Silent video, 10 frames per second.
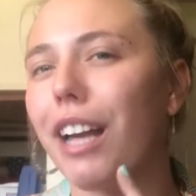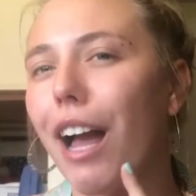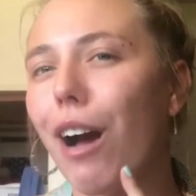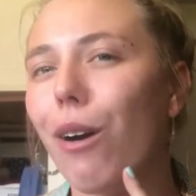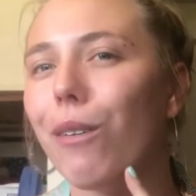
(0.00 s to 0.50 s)

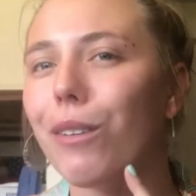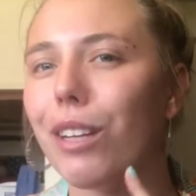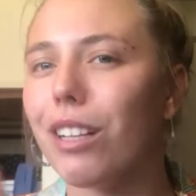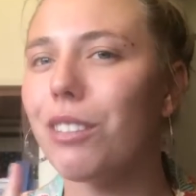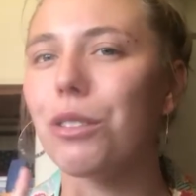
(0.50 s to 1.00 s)
how
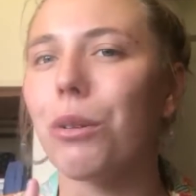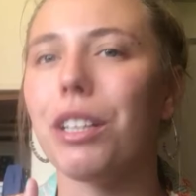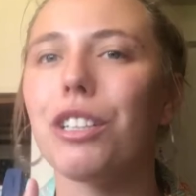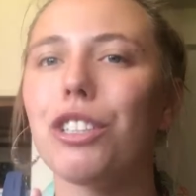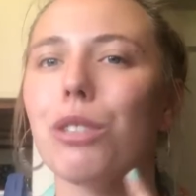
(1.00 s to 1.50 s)
the story
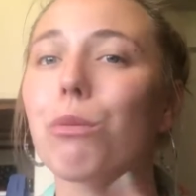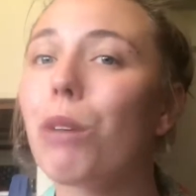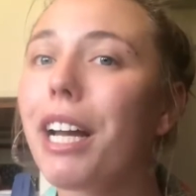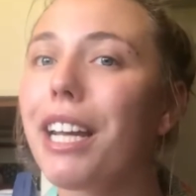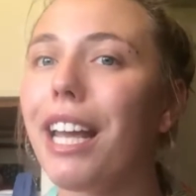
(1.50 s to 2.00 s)
that she's
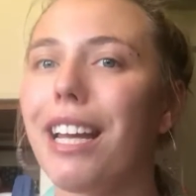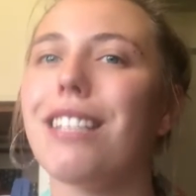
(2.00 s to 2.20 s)
writing